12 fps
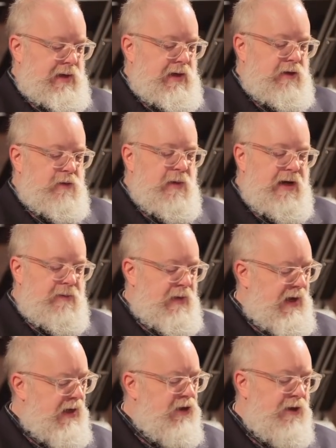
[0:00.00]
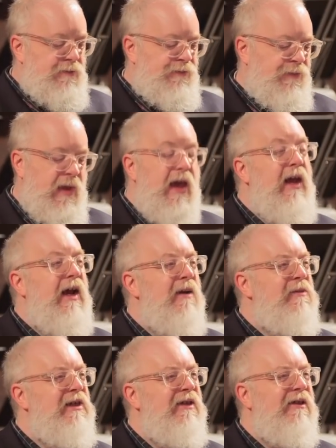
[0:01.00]
as you might imagine, and
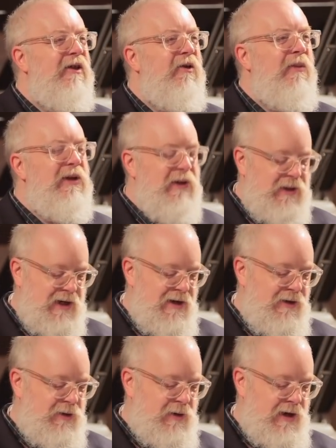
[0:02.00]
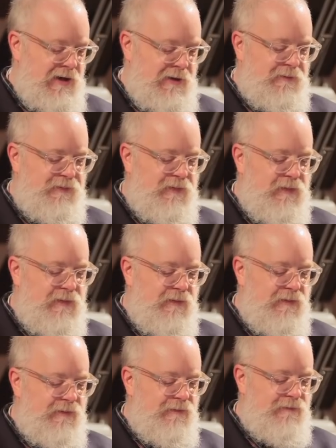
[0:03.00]
I'm still a little bit starstruck.
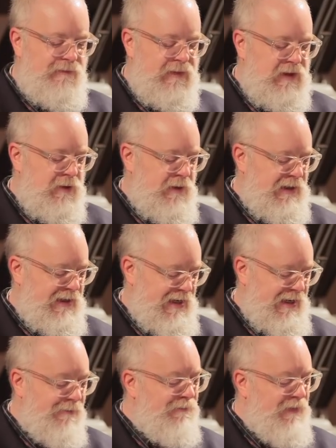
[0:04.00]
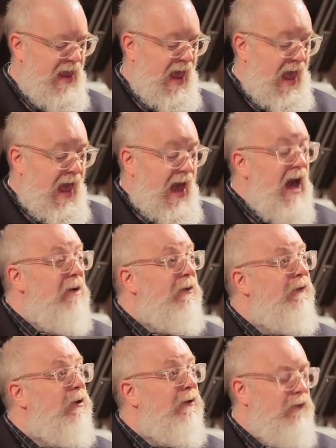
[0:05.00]
So exciting. I
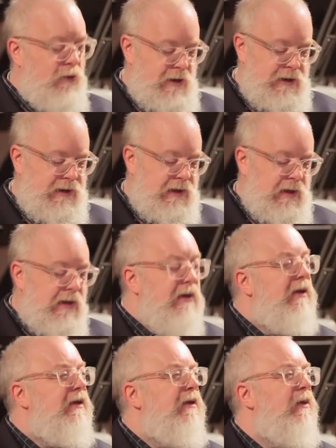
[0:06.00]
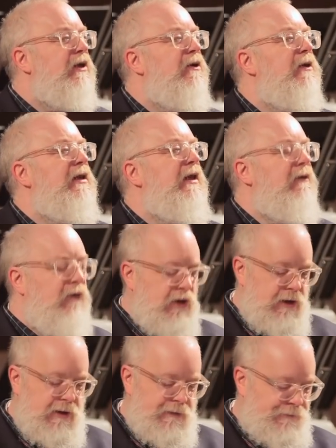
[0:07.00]
refer, of course, to Mr. Steve
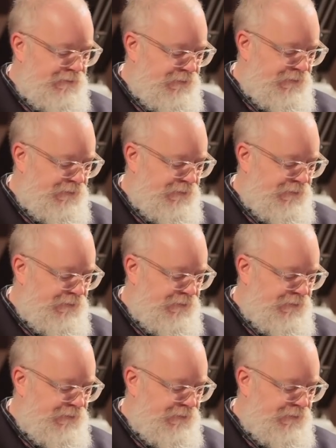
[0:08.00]
Scher.